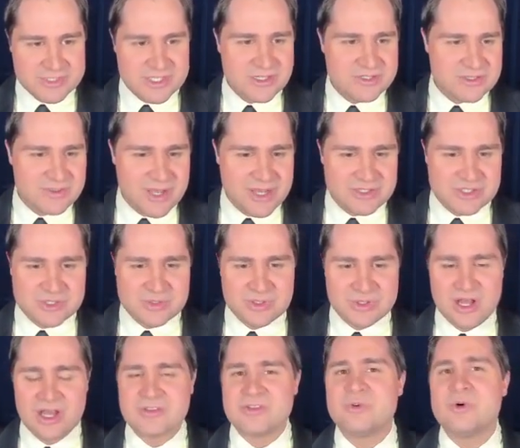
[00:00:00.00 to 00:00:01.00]
It's also about 2
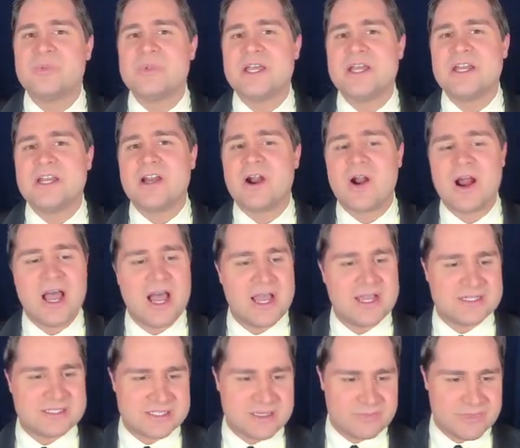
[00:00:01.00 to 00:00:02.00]
o'clock that we'll be hitting our
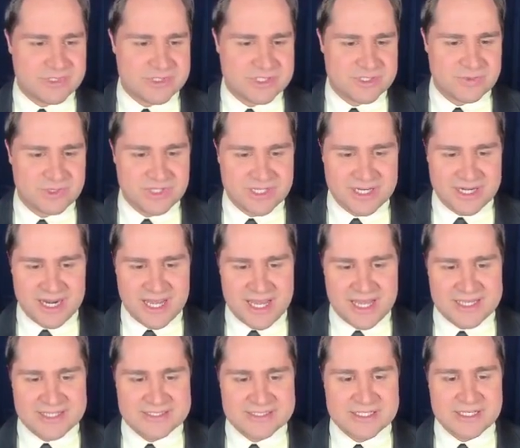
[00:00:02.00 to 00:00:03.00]
high temperatures, and we're looking at
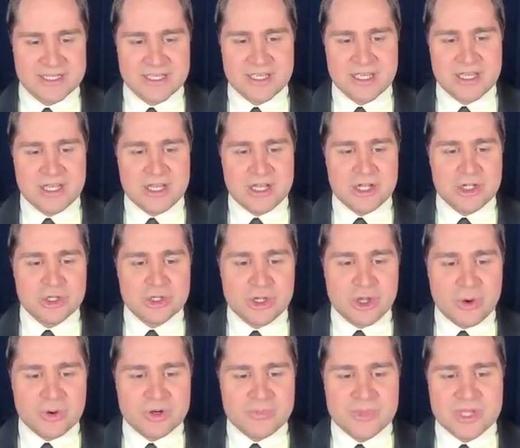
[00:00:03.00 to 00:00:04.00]
highs
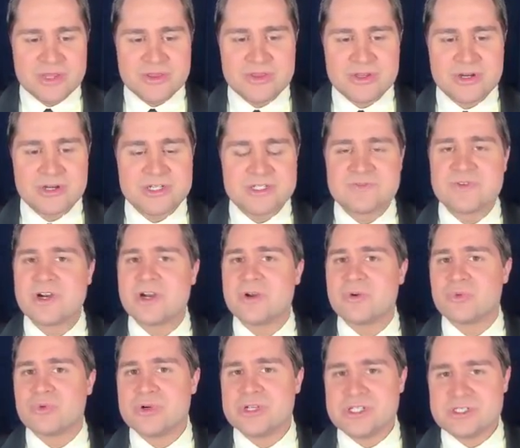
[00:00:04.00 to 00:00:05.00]
low to mid 30s, very
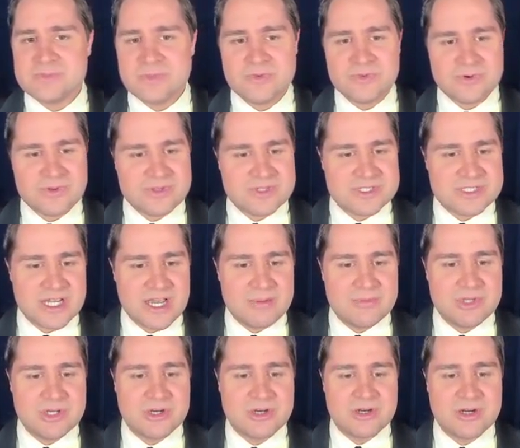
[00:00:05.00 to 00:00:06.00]
reasonable for this time
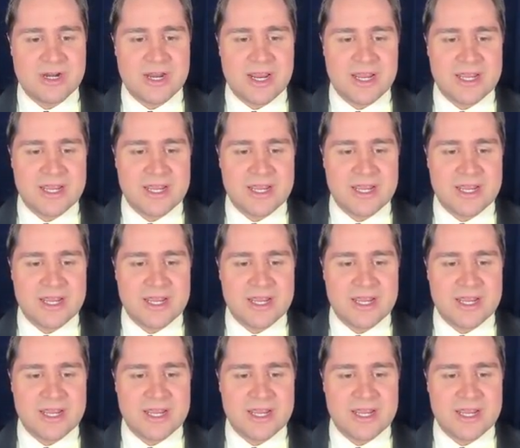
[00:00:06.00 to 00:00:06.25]
of year.